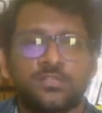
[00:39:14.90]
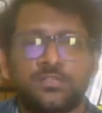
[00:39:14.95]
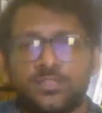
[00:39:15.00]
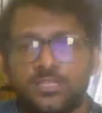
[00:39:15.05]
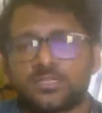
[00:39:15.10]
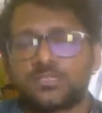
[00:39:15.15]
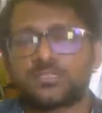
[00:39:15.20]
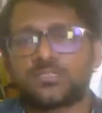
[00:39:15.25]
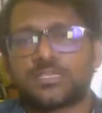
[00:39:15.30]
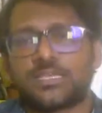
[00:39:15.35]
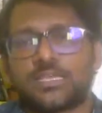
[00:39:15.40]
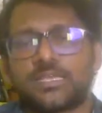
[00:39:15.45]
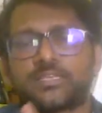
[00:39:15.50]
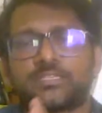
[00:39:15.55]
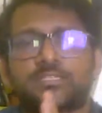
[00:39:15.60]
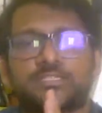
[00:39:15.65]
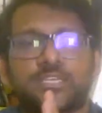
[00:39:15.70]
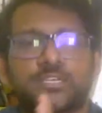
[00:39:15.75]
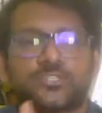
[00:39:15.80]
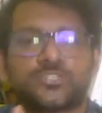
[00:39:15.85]
Thus,
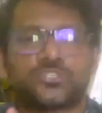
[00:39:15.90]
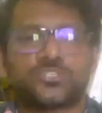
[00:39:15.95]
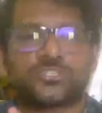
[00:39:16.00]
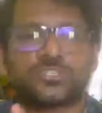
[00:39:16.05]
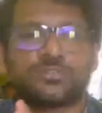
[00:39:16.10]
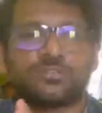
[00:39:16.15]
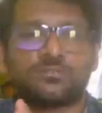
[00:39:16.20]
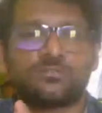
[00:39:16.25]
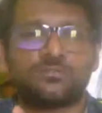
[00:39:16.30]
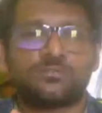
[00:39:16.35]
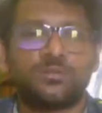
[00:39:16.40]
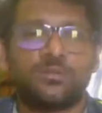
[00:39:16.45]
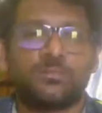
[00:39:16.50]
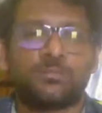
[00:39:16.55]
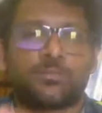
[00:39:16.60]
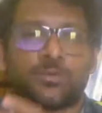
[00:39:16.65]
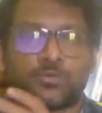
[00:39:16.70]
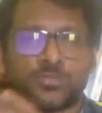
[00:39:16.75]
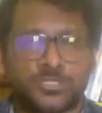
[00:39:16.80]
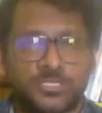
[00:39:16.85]
as succession
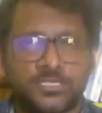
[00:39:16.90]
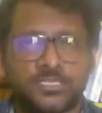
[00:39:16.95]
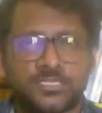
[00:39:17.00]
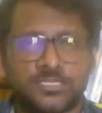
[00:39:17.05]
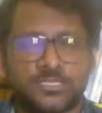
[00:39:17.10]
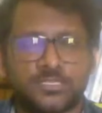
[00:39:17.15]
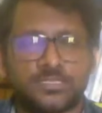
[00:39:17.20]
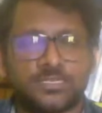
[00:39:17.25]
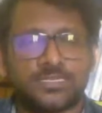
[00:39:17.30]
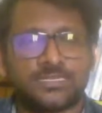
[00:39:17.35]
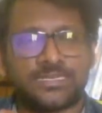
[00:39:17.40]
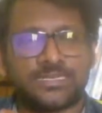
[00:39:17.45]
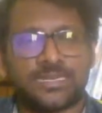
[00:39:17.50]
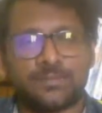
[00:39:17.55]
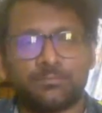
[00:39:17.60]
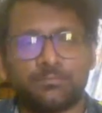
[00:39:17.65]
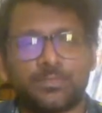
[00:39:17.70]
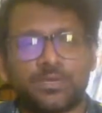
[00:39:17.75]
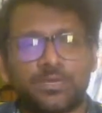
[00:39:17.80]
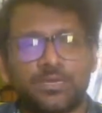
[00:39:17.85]
proceeds, the
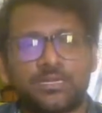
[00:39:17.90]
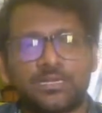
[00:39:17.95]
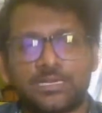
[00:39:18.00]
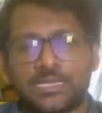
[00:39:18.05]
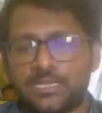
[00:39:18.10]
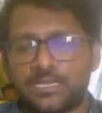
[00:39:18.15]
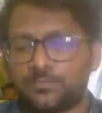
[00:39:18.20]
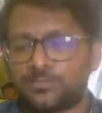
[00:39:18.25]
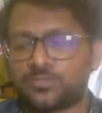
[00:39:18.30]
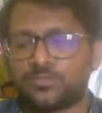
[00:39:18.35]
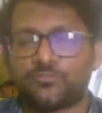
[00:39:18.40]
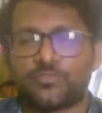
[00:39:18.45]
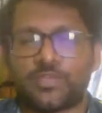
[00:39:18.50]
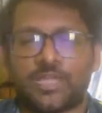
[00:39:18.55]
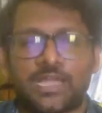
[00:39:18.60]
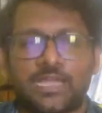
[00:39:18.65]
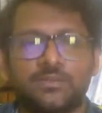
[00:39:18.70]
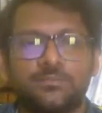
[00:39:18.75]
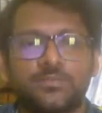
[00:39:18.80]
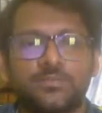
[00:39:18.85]
number and types of
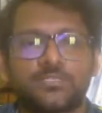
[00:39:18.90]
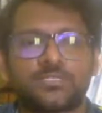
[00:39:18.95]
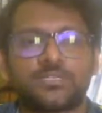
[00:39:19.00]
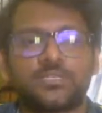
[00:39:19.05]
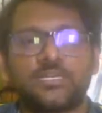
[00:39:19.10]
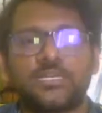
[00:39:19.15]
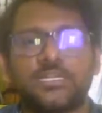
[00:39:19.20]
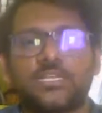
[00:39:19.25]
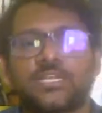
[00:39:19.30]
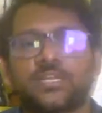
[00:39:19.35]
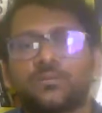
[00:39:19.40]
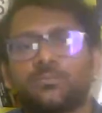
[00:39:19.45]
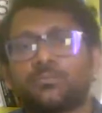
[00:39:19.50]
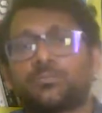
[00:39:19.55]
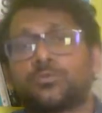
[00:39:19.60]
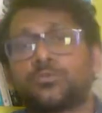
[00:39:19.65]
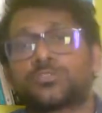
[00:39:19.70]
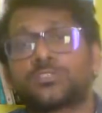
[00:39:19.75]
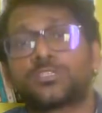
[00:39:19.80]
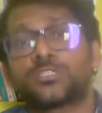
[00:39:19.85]
animals and
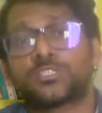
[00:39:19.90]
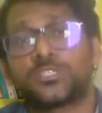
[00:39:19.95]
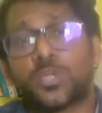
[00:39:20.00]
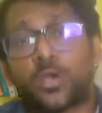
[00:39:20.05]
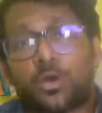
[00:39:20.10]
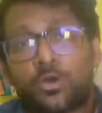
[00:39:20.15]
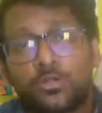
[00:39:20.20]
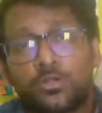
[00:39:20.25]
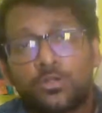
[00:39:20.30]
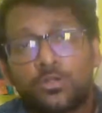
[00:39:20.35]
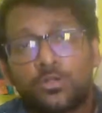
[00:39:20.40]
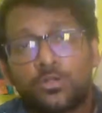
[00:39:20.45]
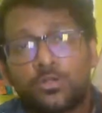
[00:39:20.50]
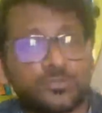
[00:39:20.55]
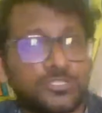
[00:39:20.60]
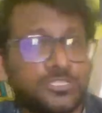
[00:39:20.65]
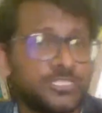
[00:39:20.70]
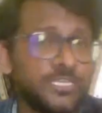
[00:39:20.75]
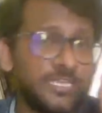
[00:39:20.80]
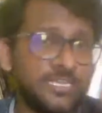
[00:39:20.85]
decomposers
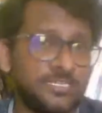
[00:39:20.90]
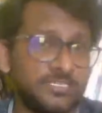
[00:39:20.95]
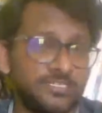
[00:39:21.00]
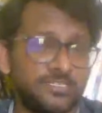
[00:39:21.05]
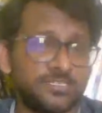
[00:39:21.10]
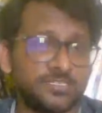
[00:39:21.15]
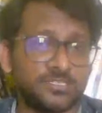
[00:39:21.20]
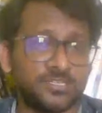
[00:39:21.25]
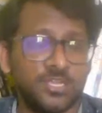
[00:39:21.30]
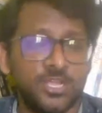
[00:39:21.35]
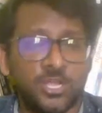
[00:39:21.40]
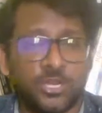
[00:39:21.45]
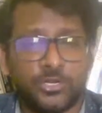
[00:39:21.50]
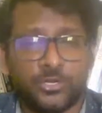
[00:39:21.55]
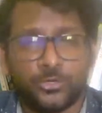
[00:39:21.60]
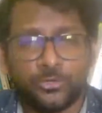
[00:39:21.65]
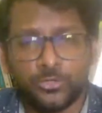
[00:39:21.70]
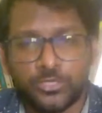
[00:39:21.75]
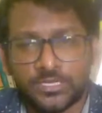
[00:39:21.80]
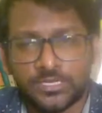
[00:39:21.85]
also changes.
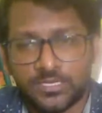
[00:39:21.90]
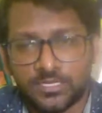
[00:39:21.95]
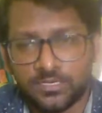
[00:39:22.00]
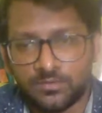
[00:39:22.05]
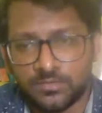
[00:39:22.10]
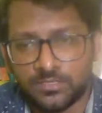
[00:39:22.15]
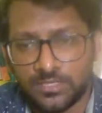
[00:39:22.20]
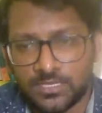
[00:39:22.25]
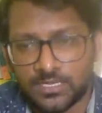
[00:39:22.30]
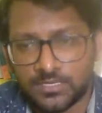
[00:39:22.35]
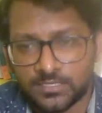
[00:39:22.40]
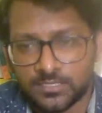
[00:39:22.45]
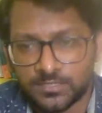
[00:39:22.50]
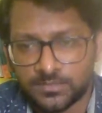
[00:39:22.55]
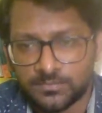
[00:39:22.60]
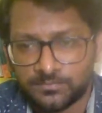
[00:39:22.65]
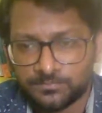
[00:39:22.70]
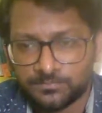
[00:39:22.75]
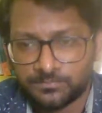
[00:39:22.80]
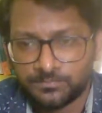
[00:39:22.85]
Do you agree with that?
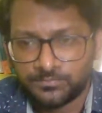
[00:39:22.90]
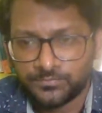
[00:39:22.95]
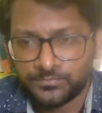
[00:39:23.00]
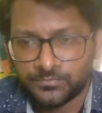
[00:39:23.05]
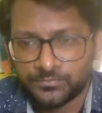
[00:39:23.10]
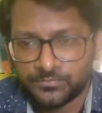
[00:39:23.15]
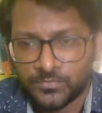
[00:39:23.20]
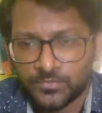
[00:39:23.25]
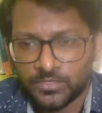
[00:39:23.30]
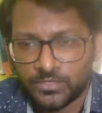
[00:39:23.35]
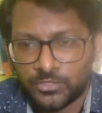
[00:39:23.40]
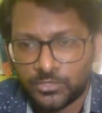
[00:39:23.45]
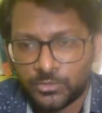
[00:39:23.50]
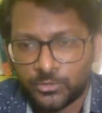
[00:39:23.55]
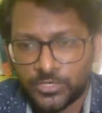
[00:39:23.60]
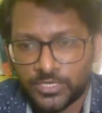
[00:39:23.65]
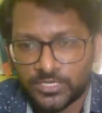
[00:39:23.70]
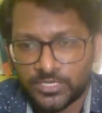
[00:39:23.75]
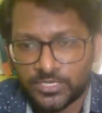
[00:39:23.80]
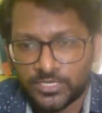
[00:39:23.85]
Do
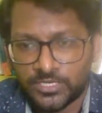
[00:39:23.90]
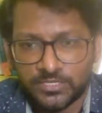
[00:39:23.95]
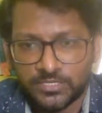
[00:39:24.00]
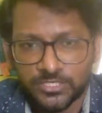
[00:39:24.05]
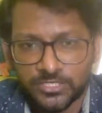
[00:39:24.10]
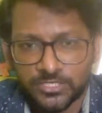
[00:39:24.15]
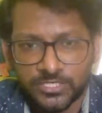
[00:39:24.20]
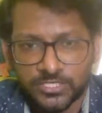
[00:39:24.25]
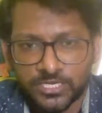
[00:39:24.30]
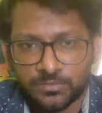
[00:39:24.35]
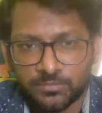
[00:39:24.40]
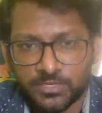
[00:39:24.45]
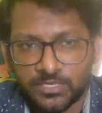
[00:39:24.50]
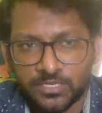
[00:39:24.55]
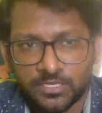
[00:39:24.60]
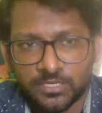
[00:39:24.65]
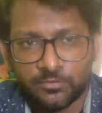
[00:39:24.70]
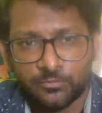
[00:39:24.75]
you agree with this statement?